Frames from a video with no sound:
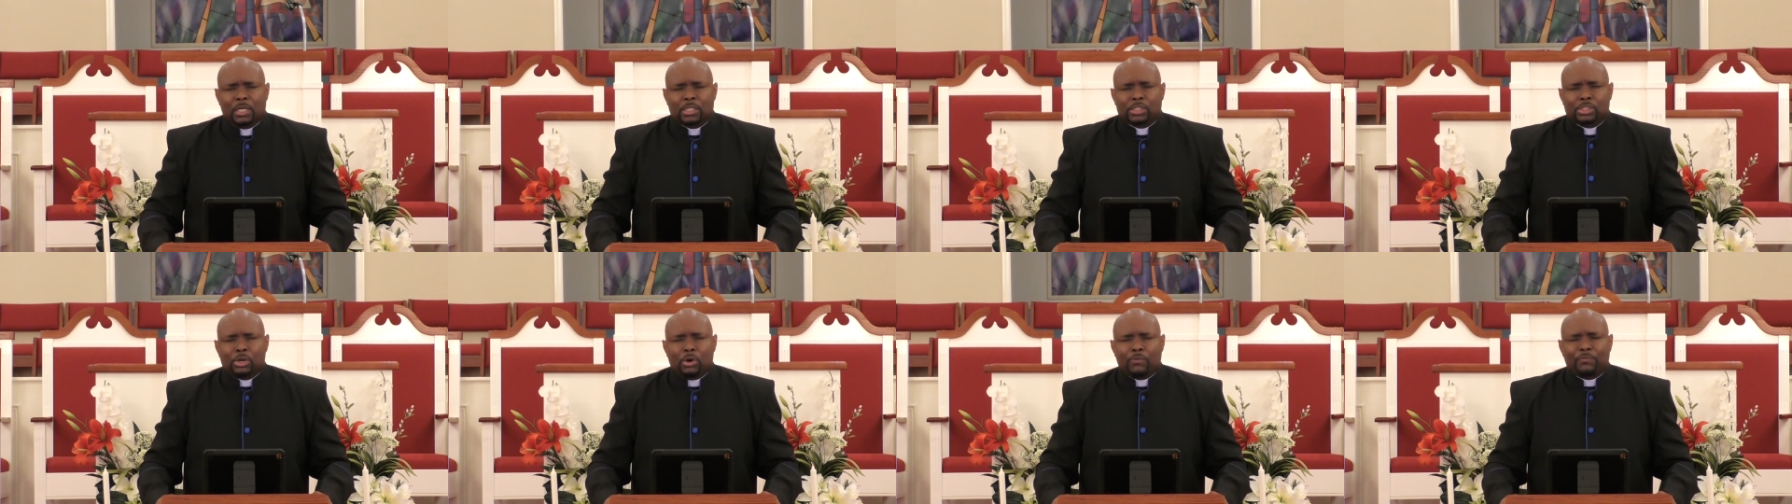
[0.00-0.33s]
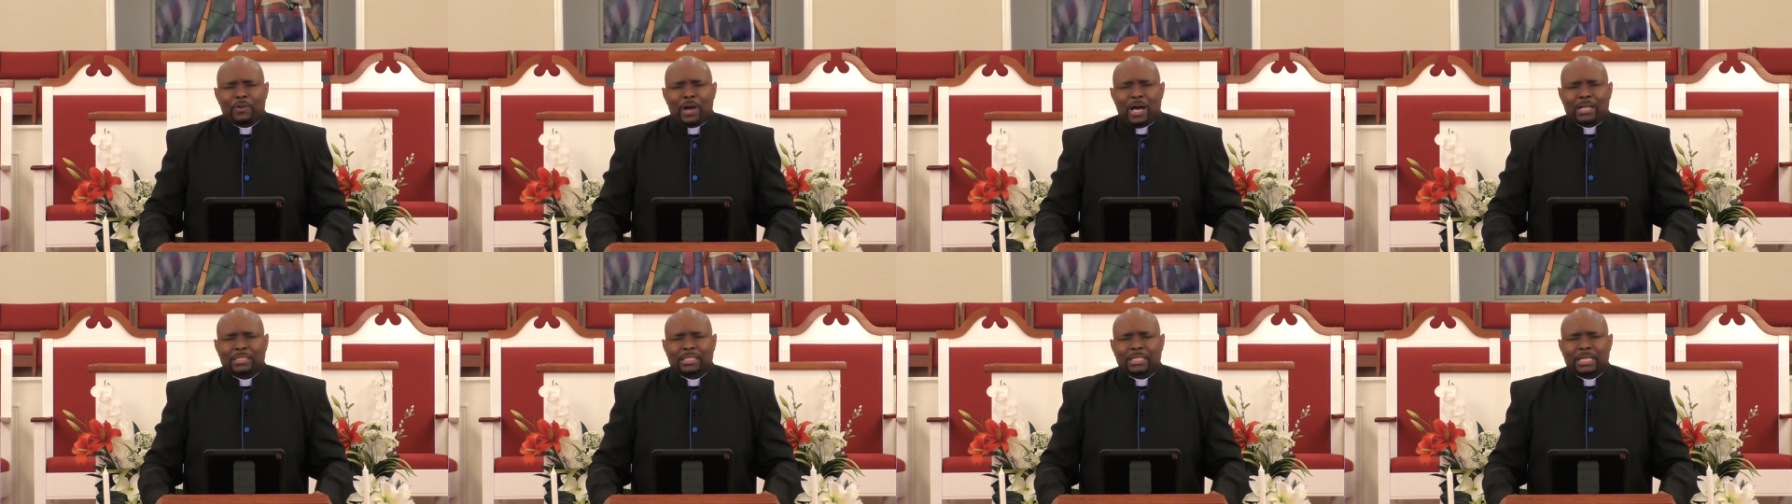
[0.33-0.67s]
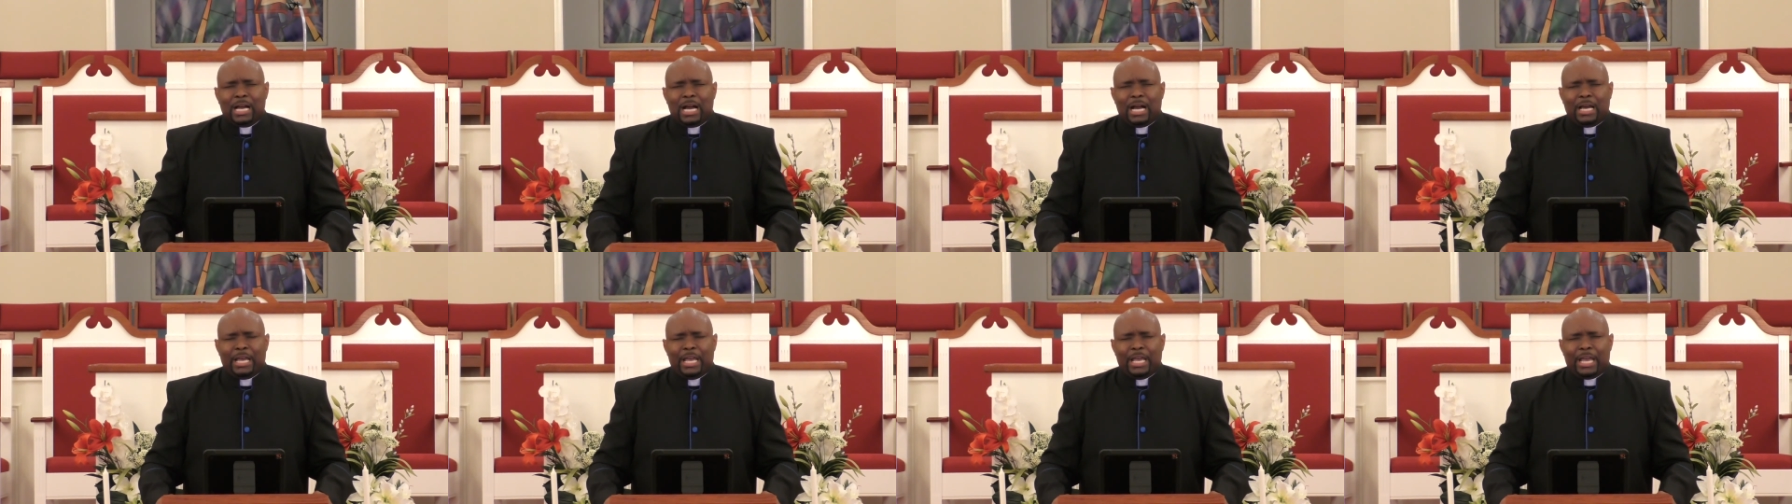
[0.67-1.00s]
So, Father
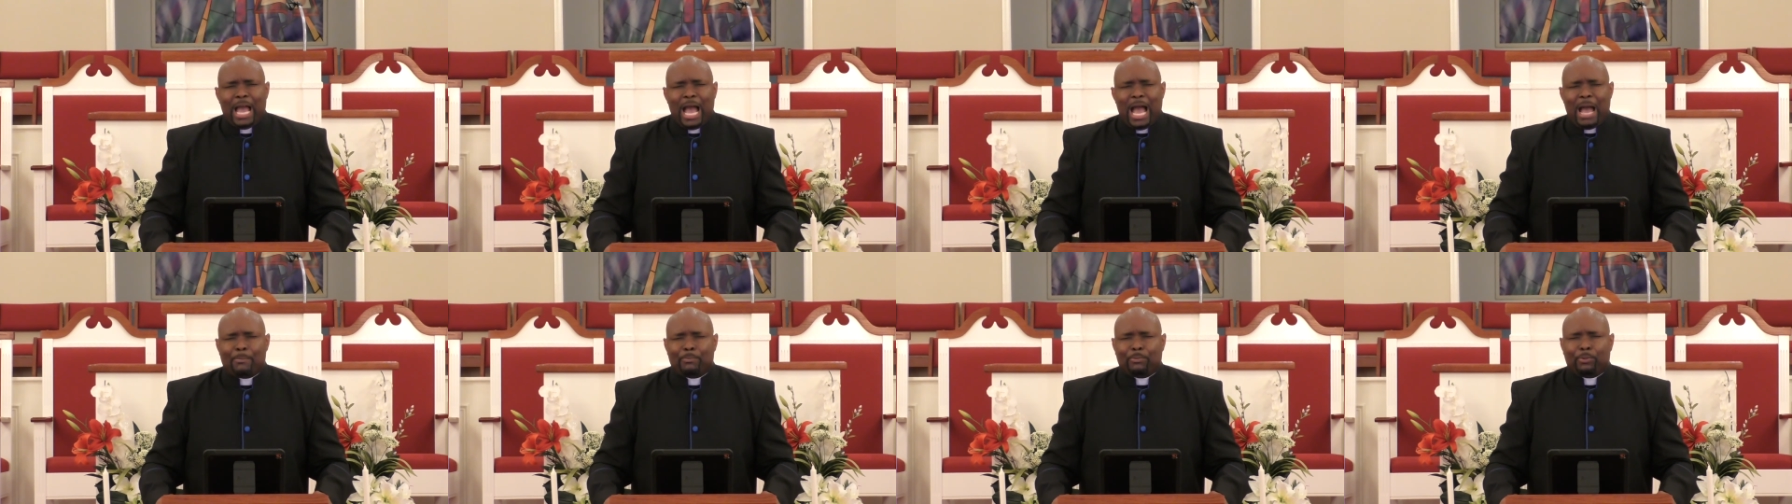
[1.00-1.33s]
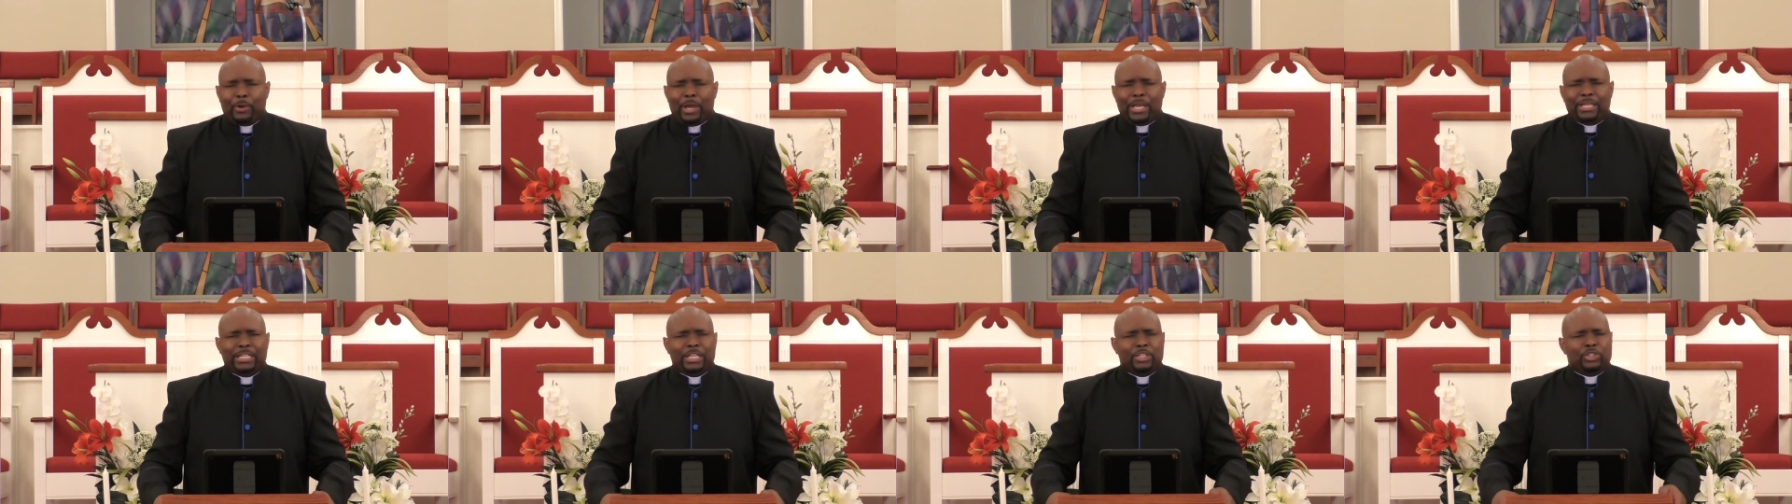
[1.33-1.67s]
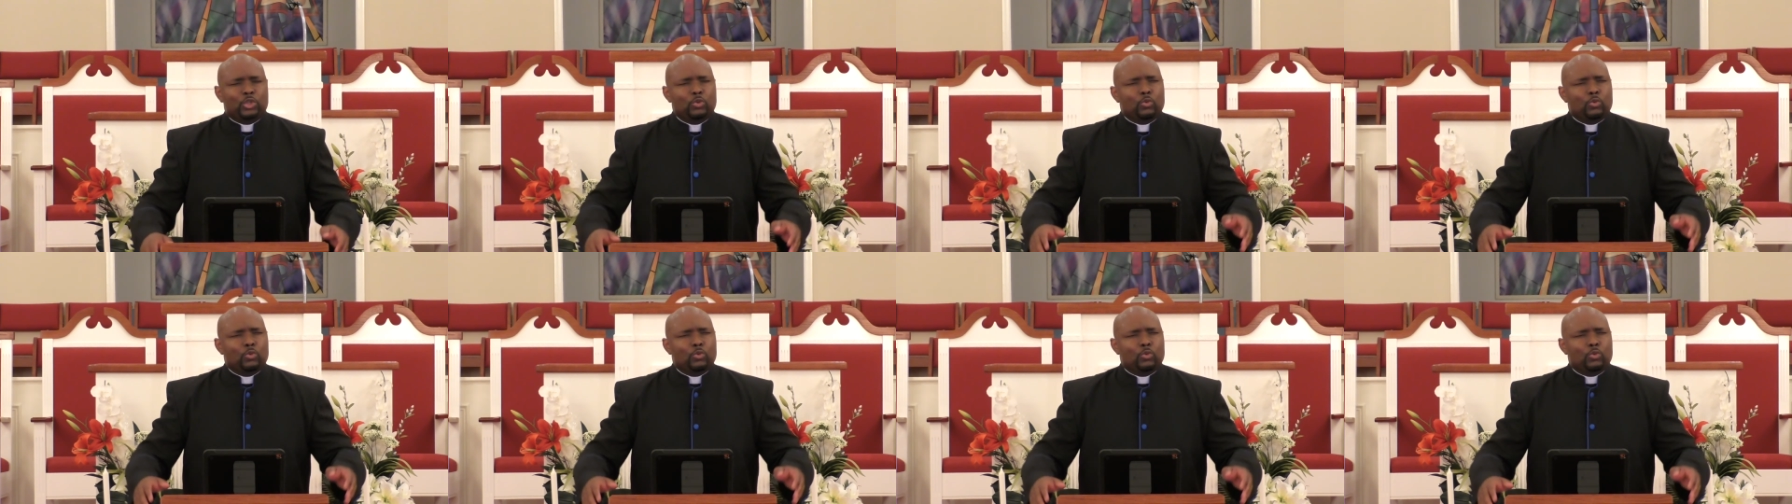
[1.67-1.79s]
God, I pray that